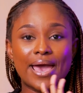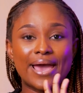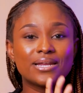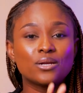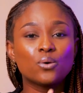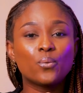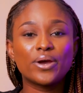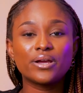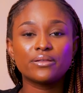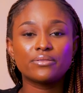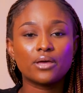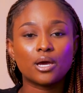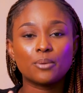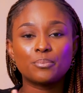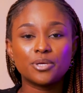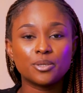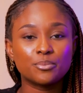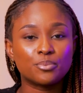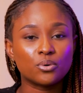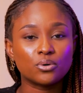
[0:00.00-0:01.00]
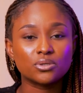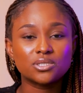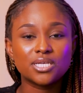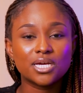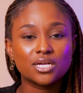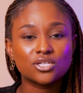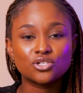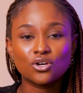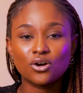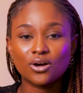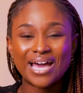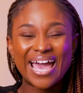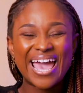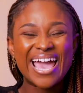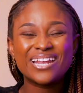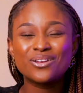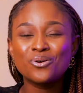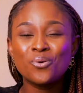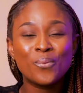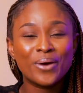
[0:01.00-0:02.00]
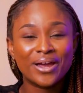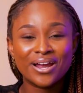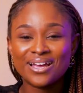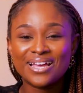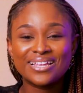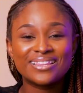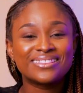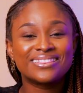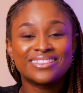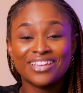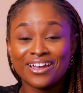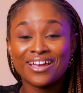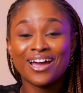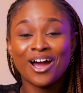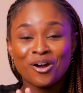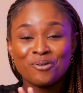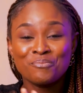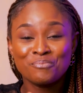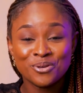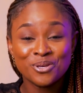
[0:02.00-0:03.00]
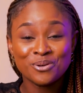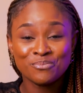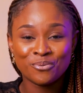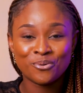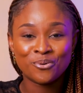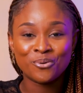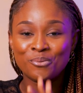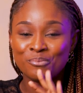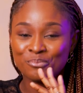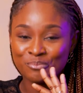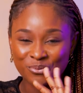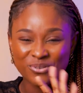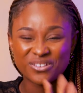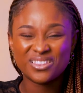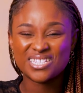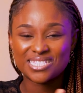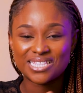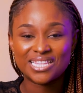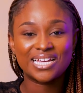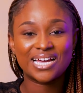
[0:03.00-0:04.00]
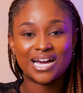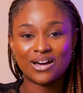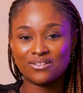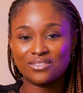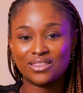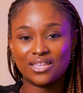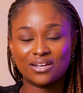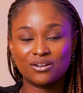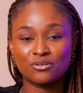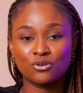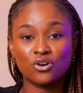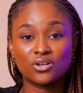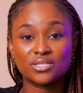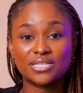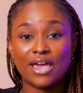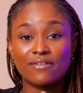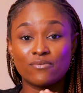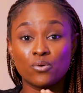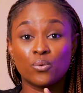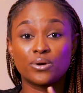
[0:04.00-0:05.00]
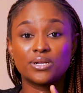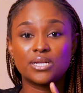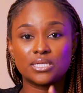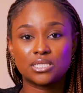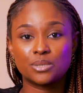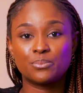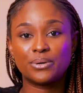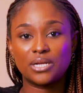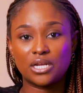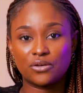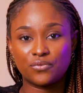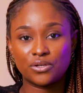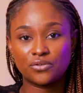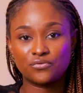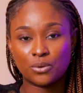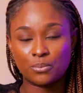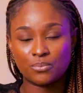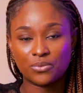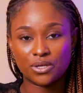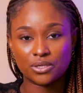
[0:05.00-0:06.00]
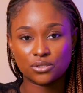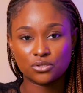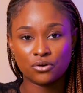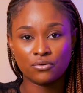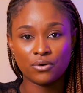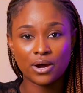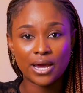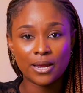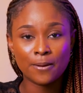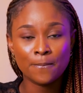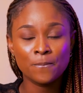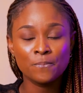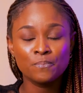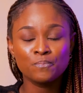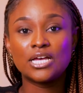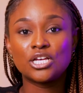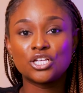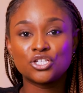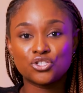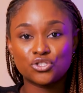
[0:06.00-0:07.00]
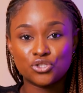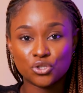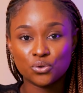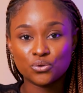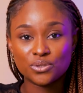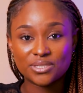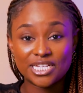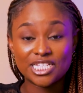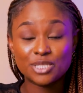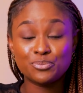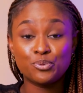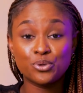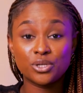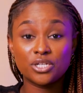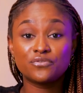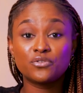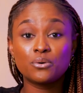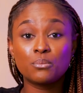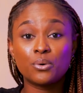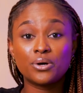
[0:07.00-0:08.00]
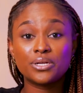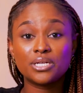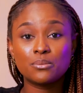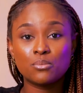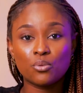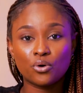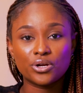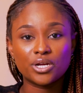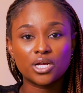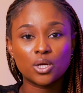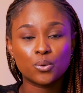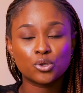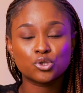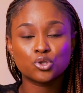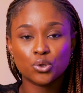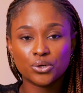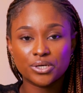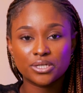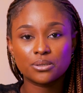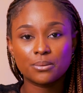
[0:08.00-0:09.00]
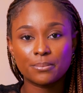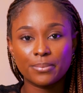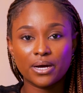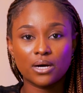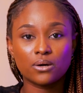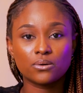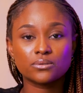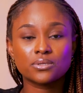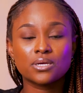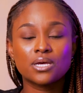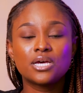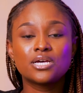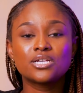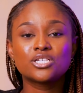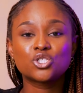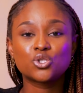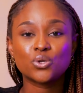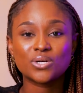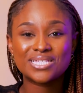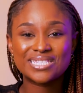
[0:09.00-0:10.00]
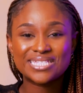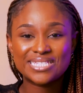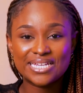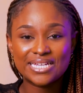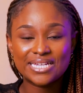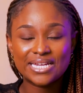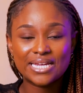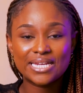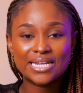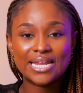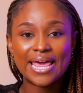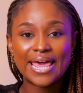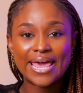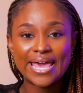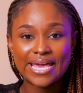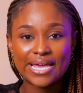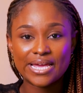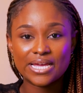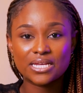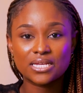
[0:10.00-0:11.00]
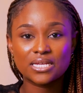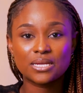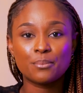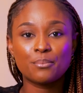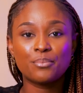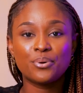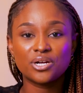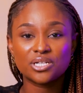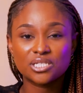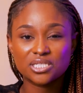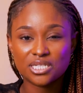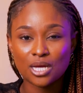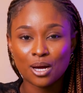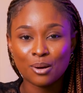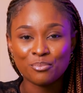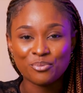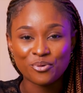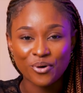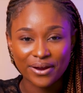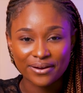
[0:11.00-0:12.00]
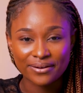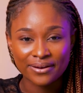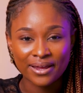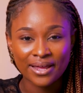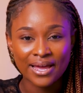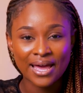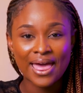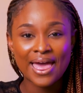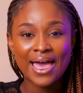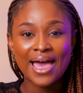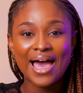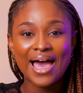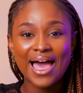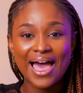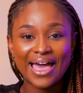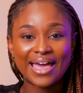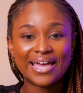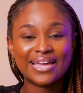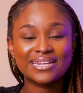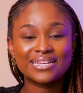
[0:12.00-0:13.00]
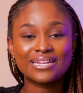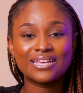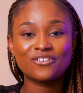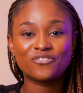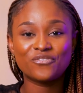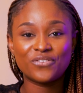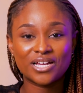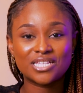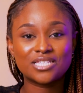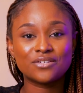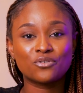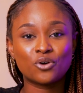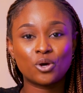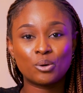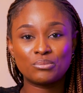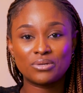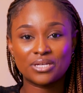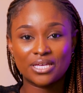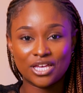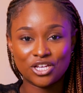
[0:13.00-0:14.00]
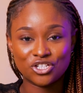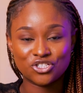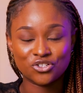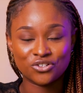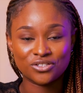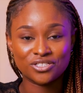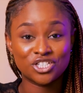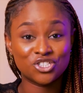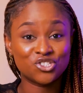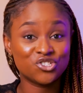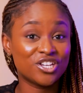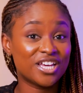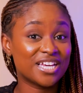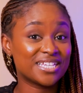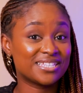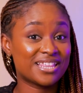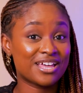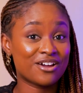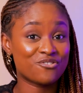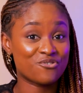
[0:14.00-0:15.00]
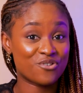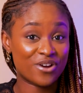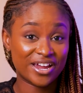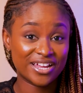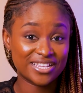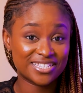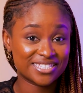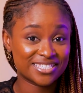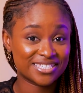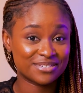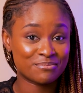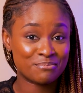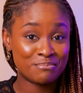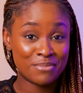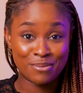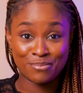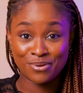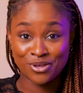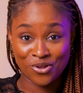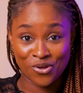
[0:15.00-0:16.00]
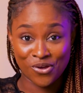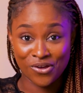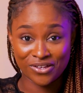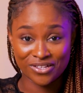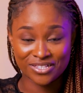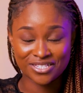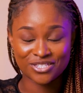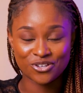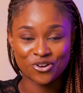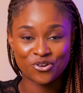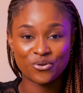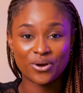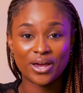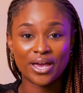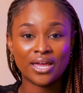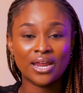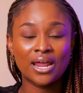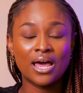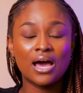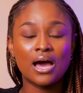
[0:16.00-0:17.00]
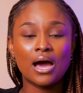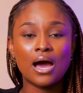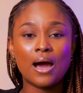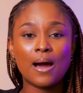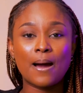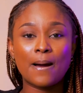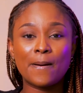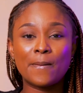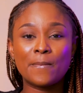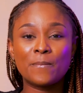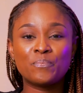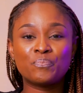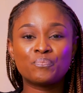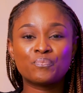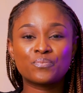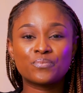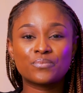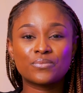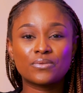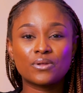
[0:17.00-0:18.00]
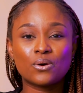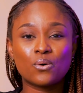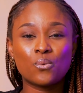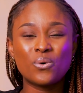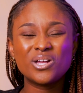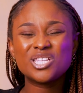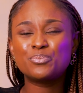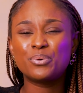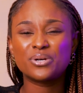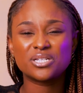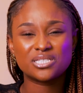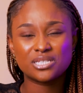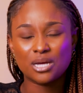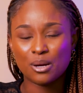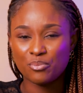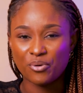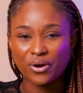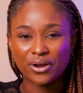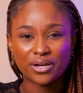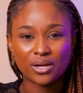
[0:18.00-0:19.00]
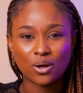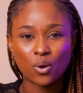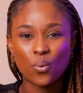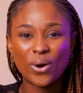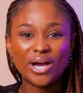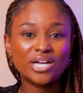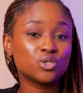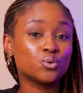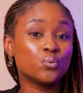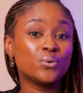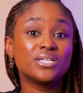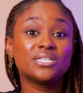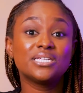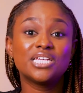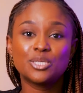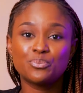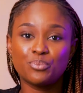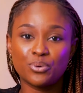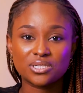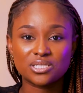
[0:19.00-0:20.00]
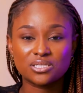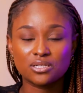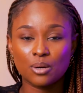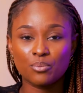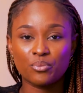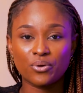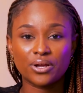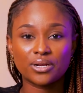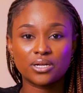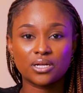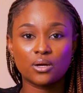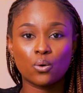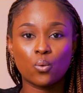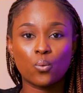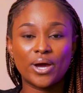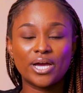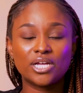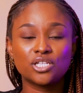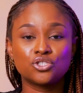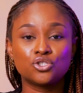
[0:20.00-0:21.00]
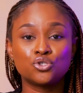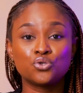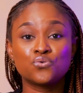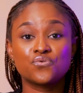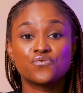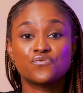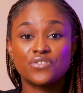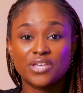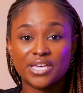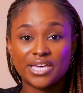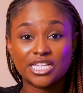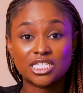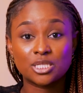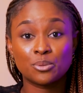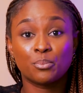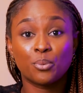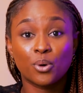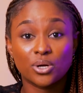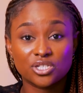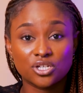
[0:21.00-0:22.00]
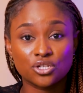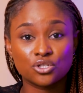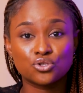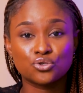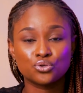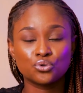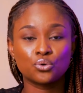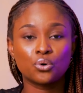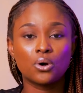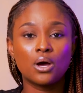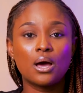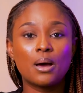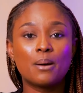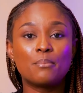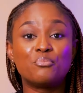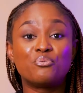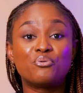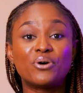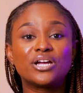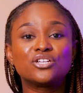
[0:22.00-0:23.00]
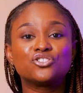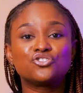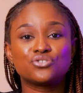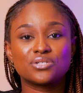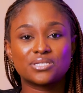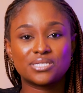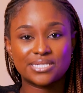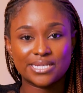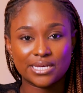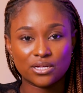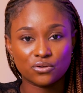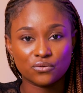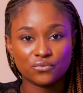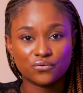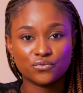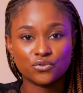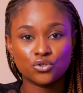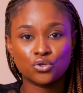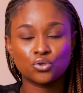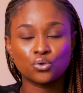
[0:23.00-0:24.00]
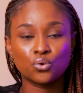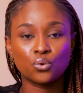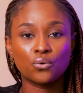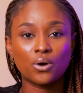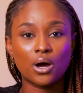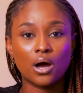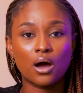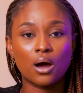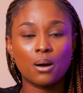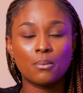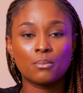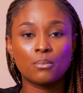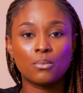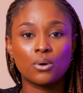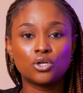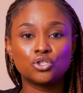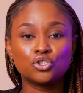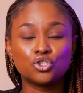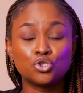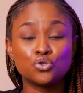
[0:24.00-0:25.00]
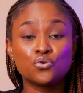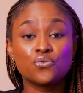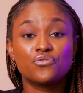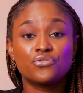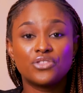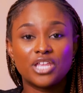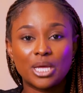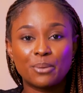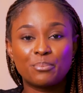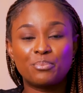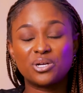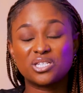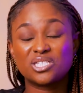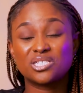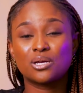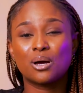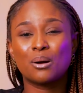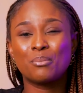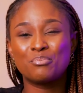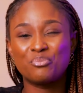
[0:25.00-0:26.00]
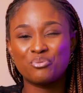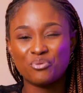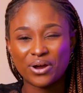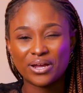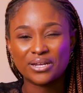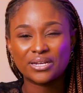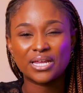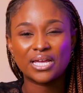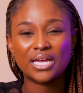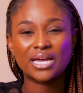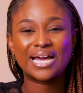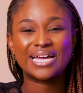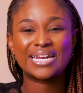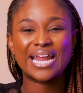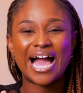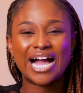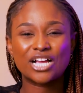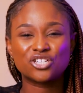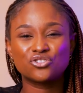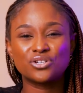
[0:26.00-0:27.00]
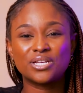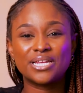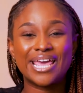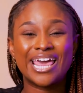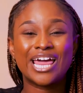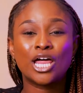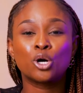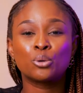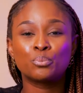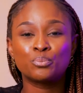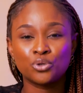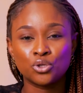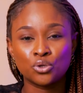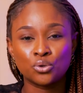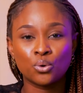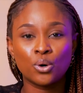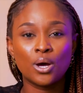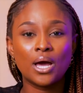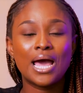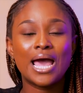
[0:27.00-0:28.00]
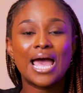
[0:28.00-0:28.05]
anywhere there are people, TikTok, anywhere there are people, put this link out there because everyone needs to benefit from this, all right? So this beautiful Monday morning, we're talking about succeeding in personal branding and effective communication. Did you get that right? Maybe not, all right? What's personal branding? Why do we need personal branding? Why do you think it's important to brand yourself? You know, do you think personal branding can actually help you